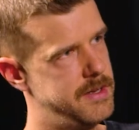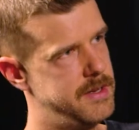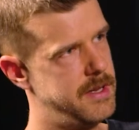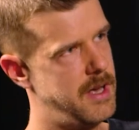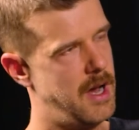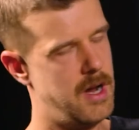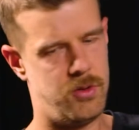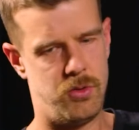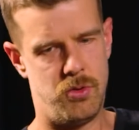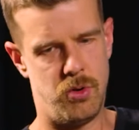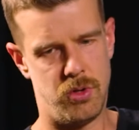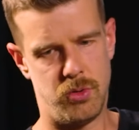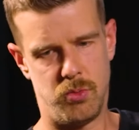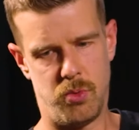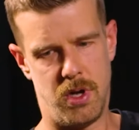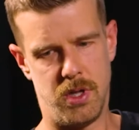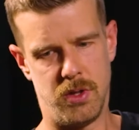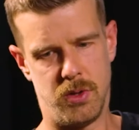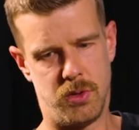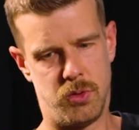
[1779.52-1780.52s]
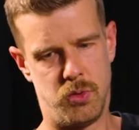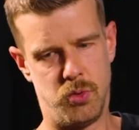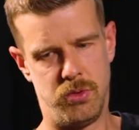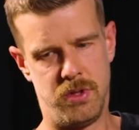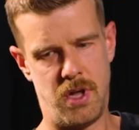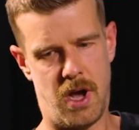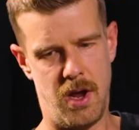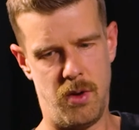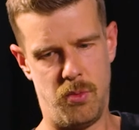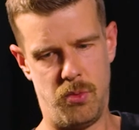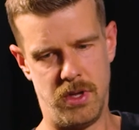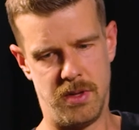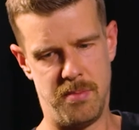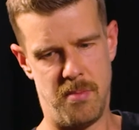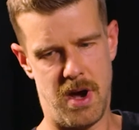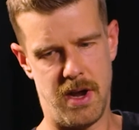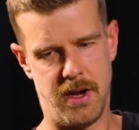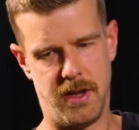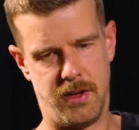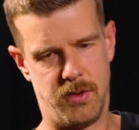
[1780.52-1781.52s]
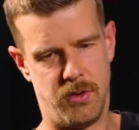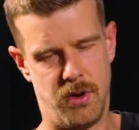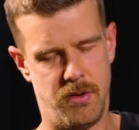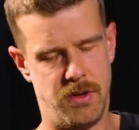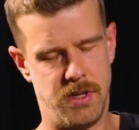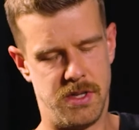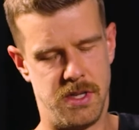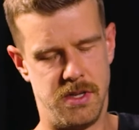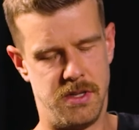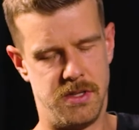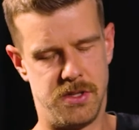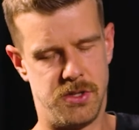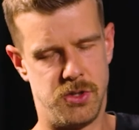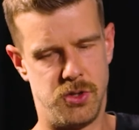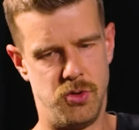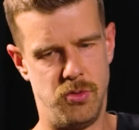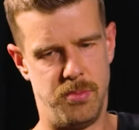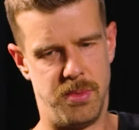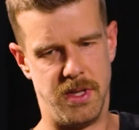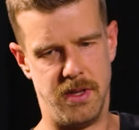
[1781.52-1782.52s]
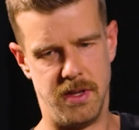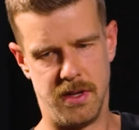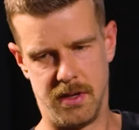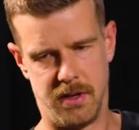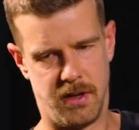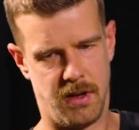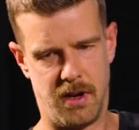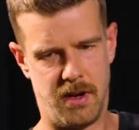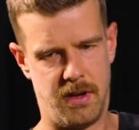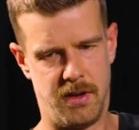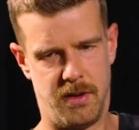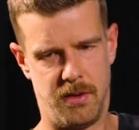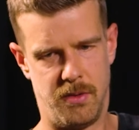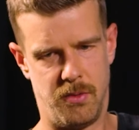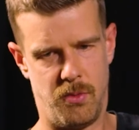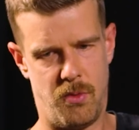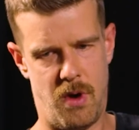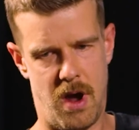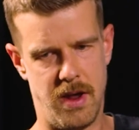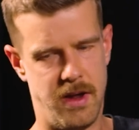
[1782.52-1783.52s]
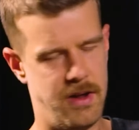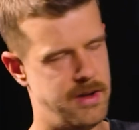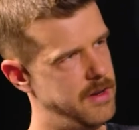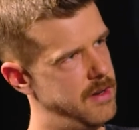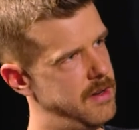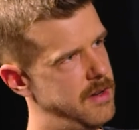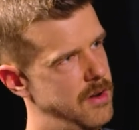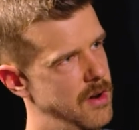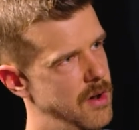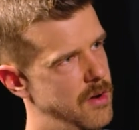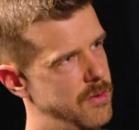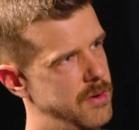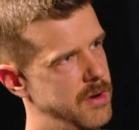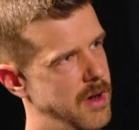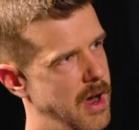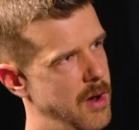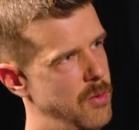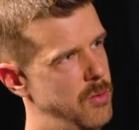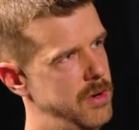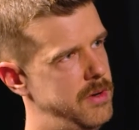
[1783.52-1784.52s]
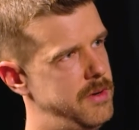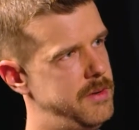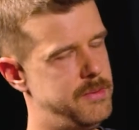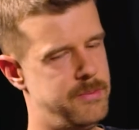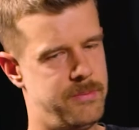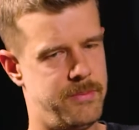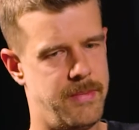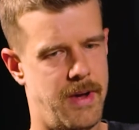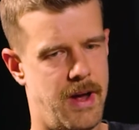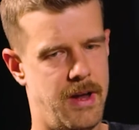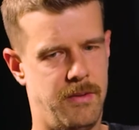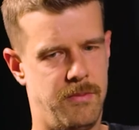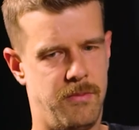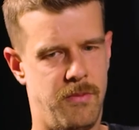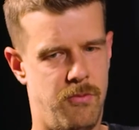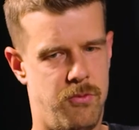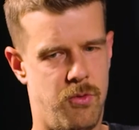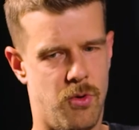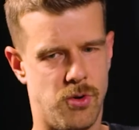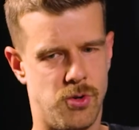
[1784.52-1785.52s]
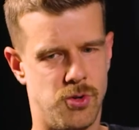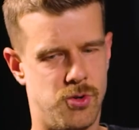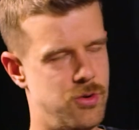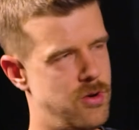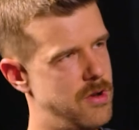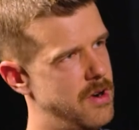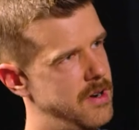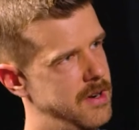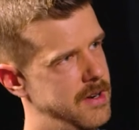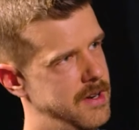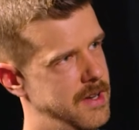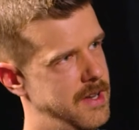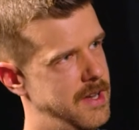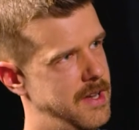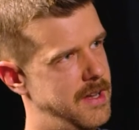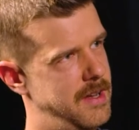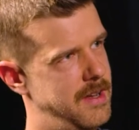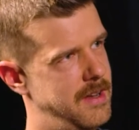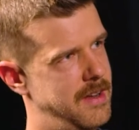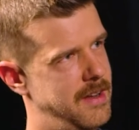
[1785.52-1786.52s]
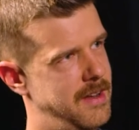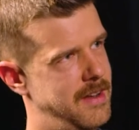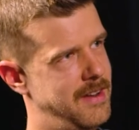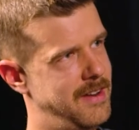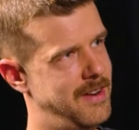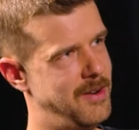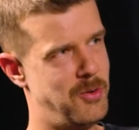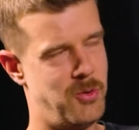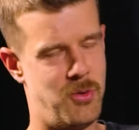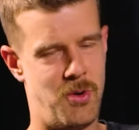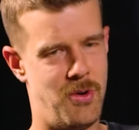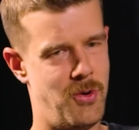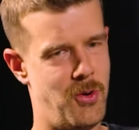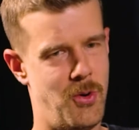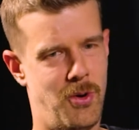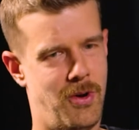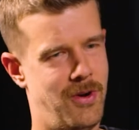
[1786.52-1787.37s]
I don't want to die with money. It's stupid. Why? No, I for sure. No.